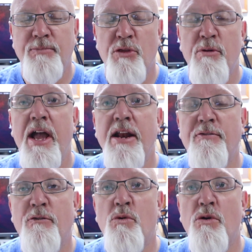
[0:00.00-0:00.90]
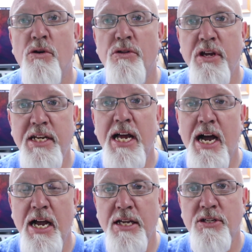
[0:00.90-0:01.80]
thread for the
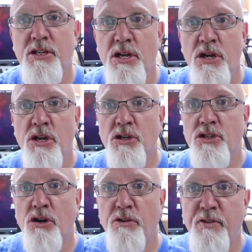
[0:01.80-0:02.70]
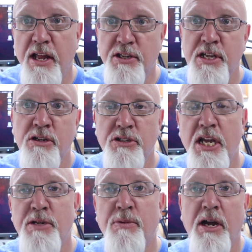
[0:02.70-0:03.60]
dies. So if you had a single
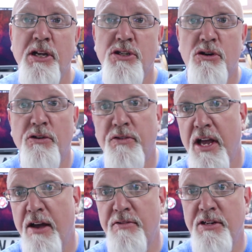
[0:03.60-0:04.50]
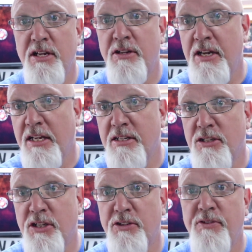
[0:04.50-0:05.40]
stage press, or if you have the Dillon
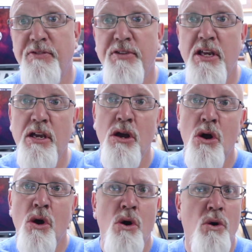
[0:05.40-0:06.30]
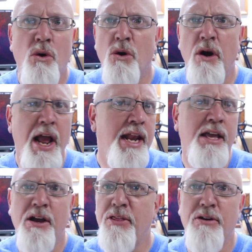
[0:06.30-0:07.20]
XL650, or
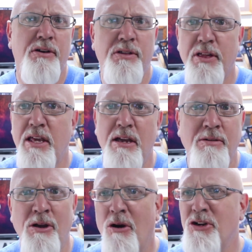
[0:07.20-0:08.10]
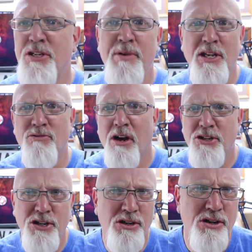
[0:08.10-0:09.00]
any other of the, you know, RCBS
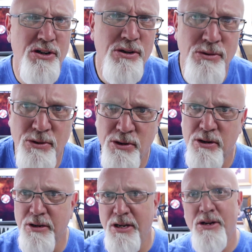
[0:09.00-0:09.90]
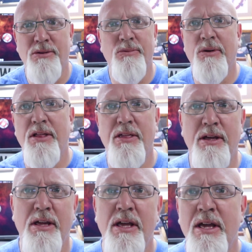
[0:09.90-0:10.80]
rock chucker, or you know, one of
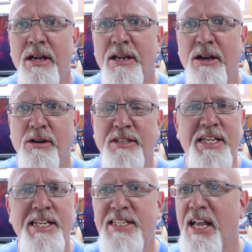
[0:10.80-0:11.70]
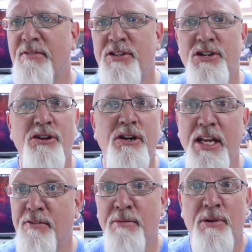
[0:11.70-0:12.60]
the, you know, a T7
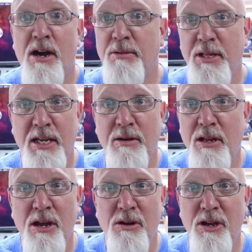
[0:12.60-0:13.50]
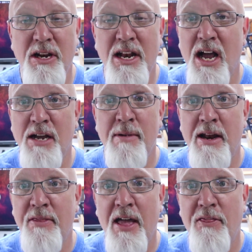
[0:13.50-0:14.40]
turret even, probably you can knock them
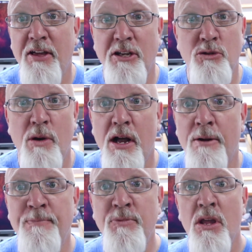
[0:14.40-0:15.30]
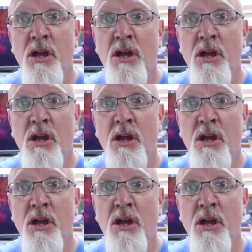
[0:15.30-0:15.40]
out on that thing as well.